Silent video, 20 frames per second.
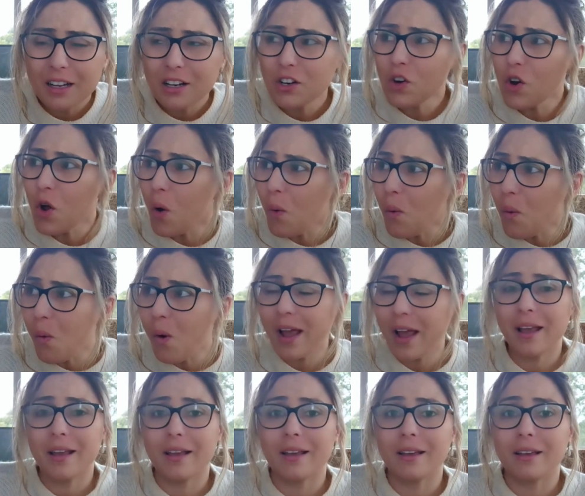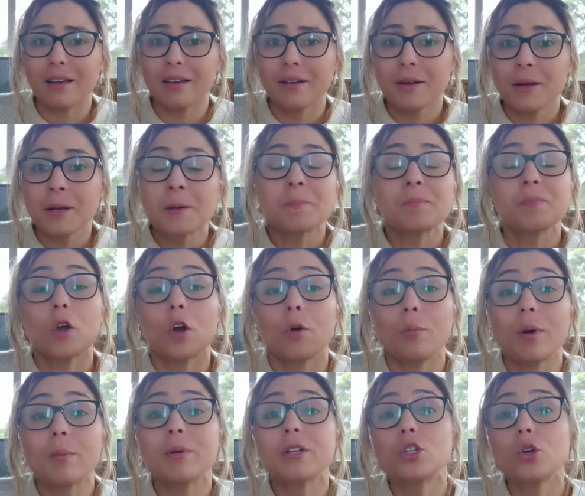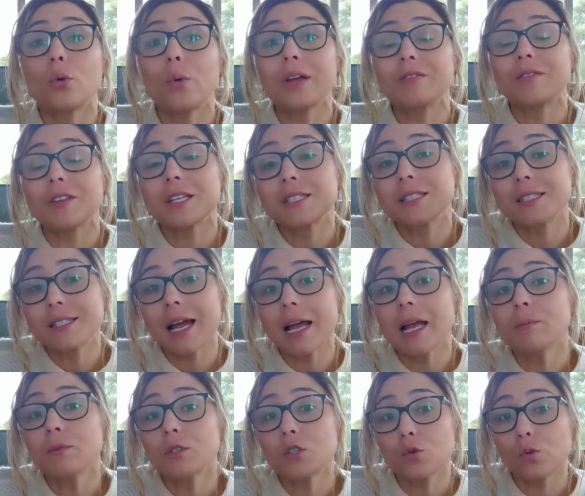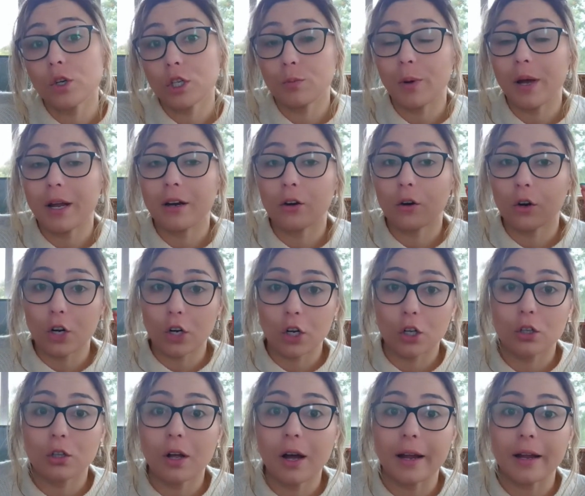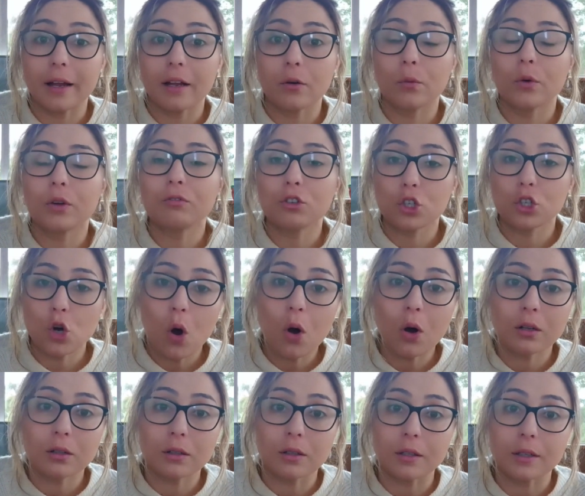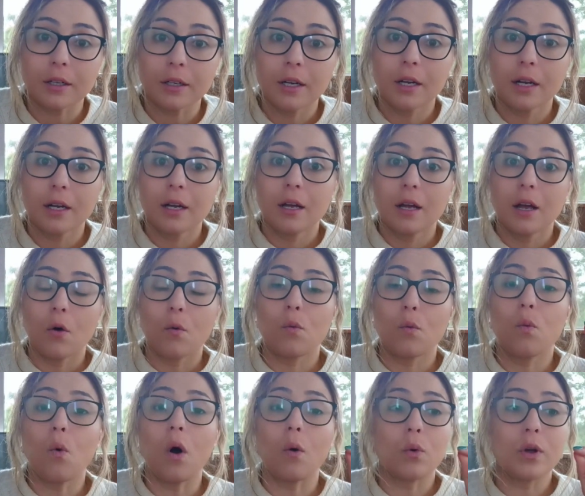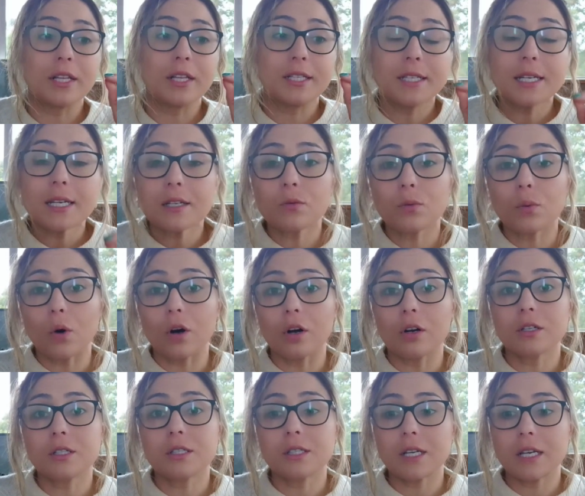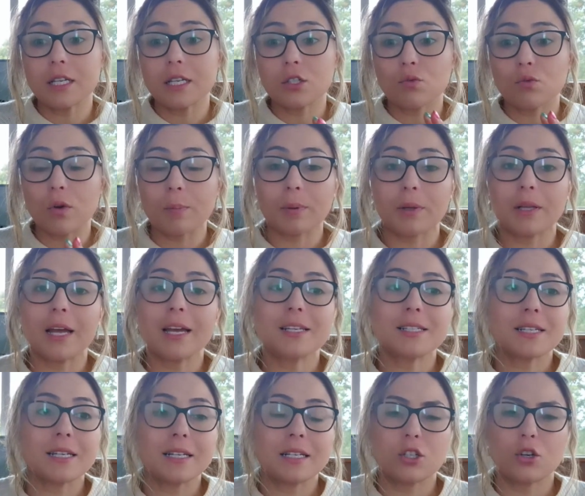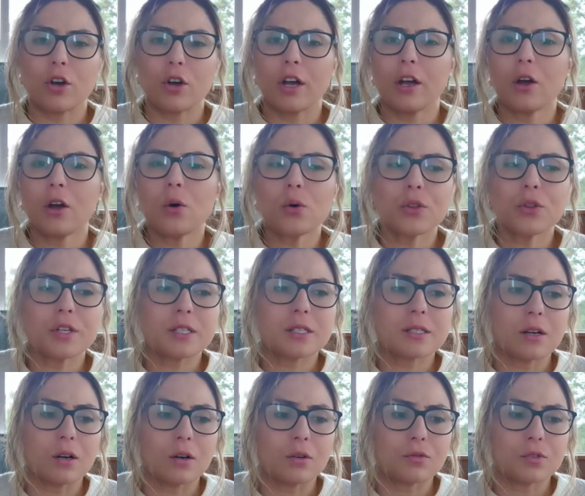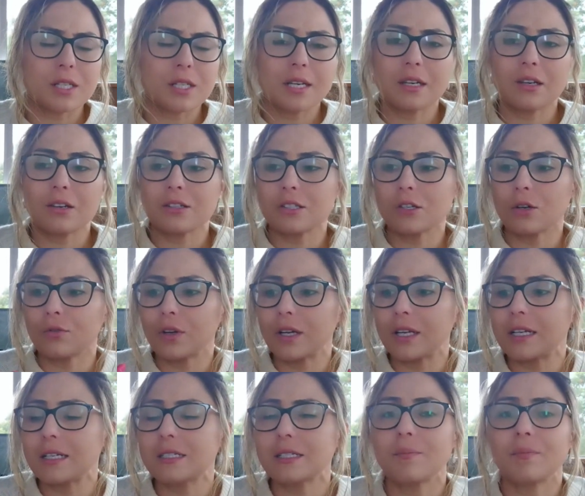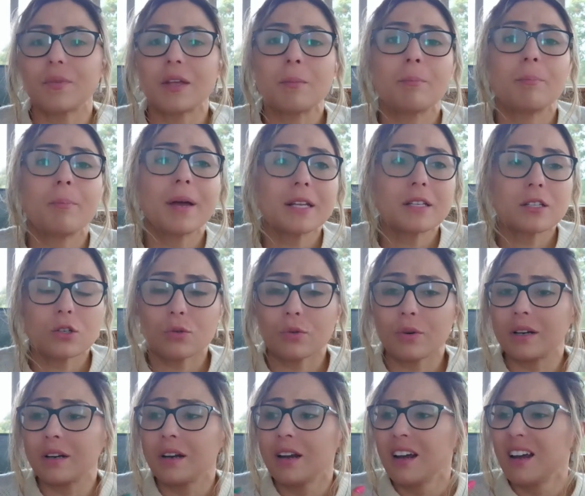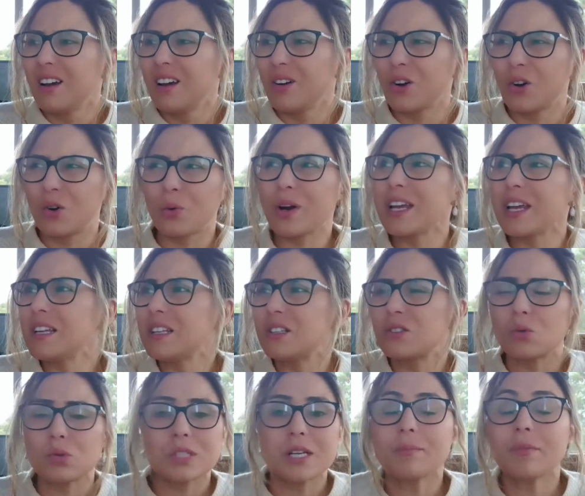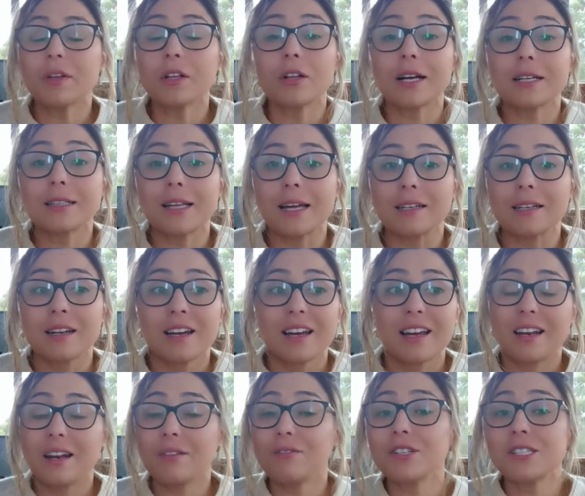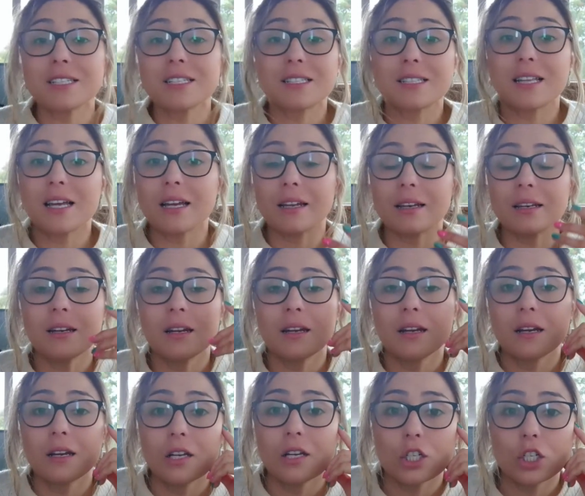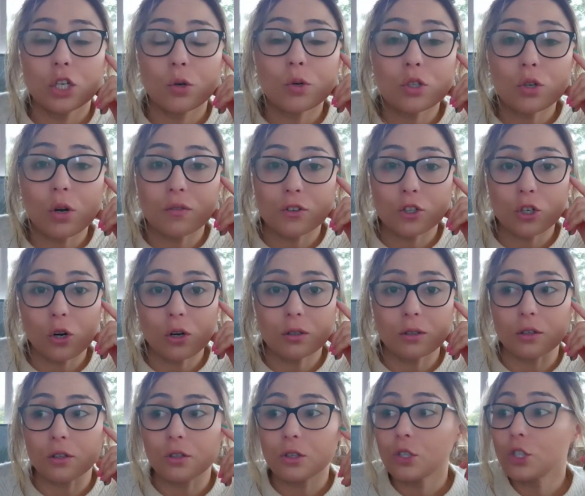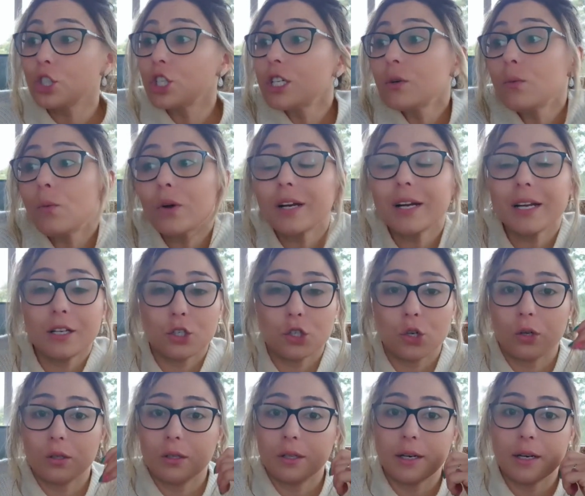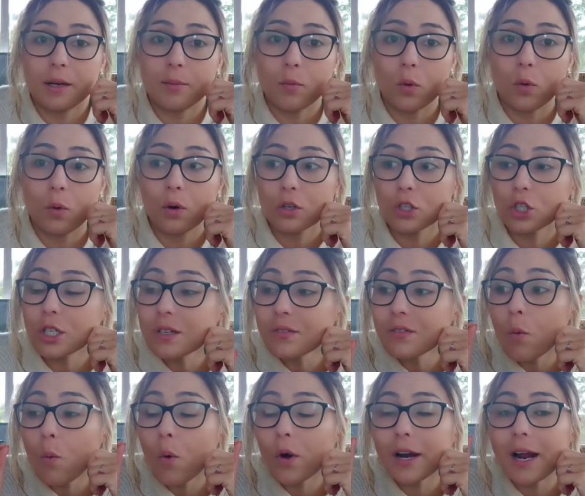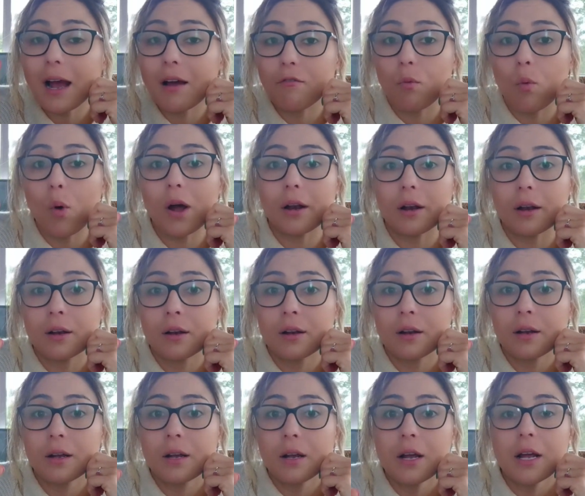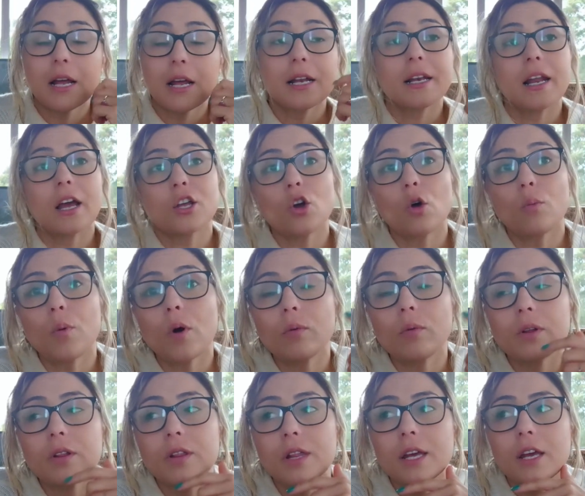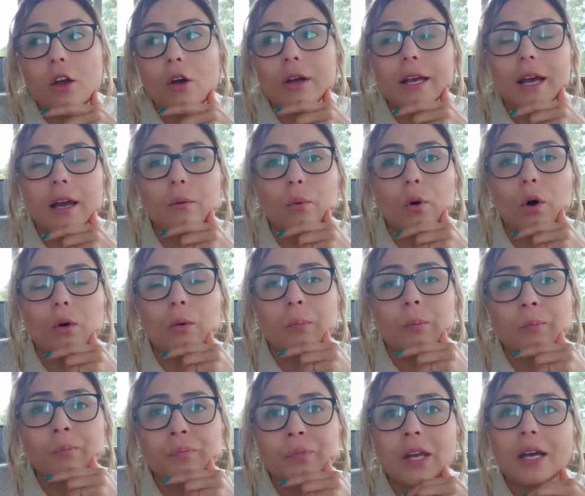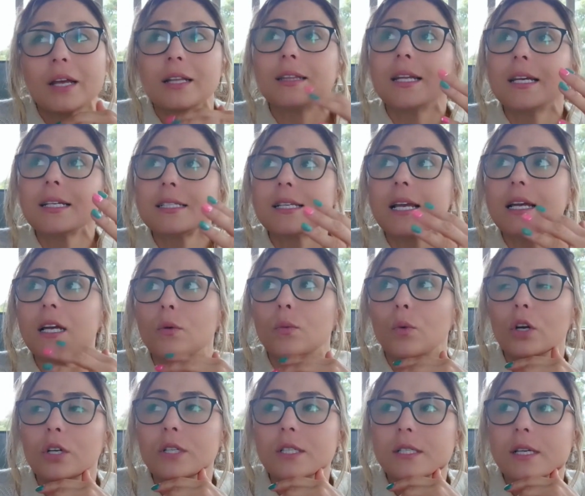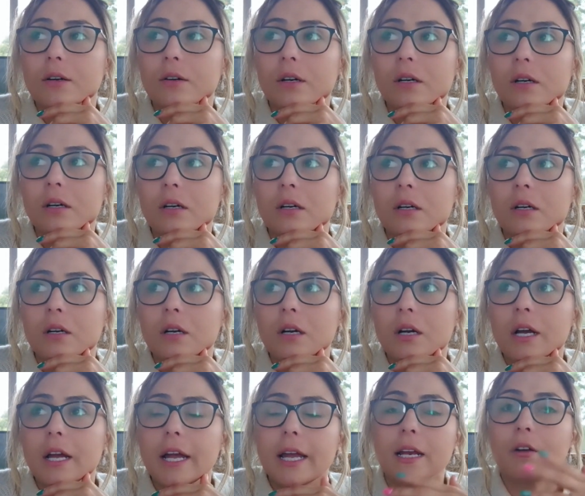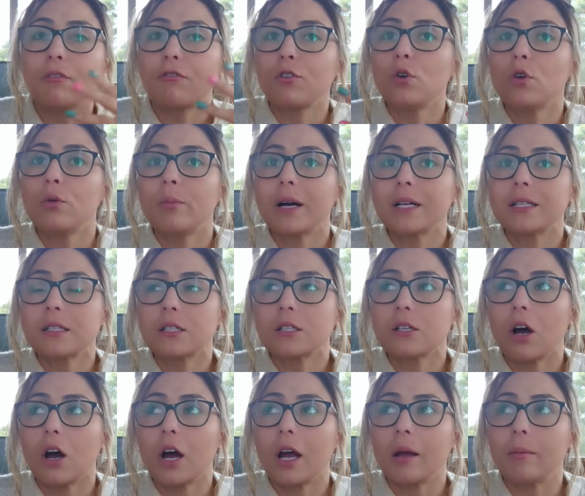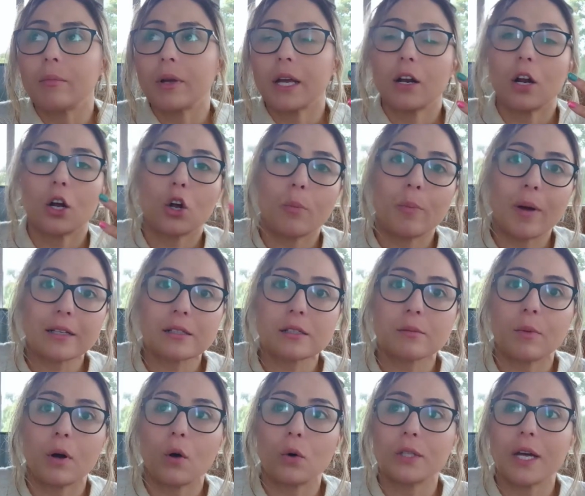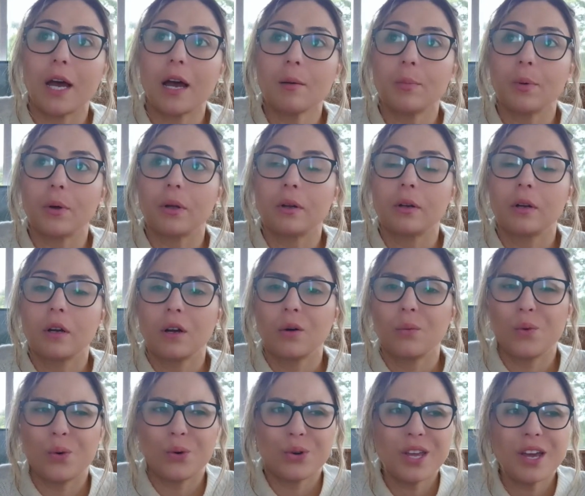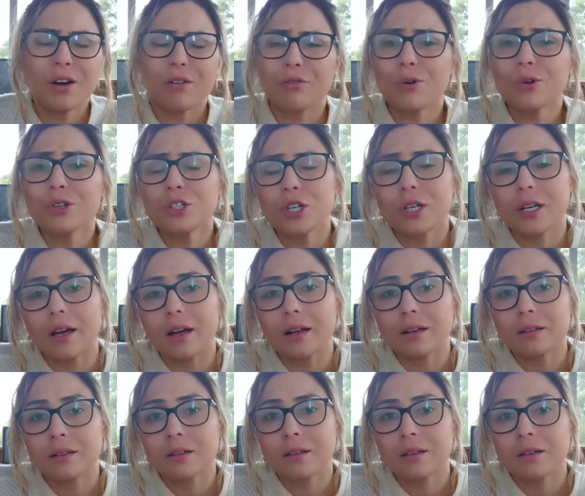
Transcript: No way. I remember doing the same swish pattern on a client with chocolate. What we did is replace it into a healthy self, seeing herself eating something better and greens or something like that. And ever since then, she was off chocolate. She didn't want to eat chocolate anymore. She didn't even want to have one. Now you're probably thinking, okay, well, let's say it works, Sarah. In a few months' time, can I go back to my old habit? Well, yeah, of course you can.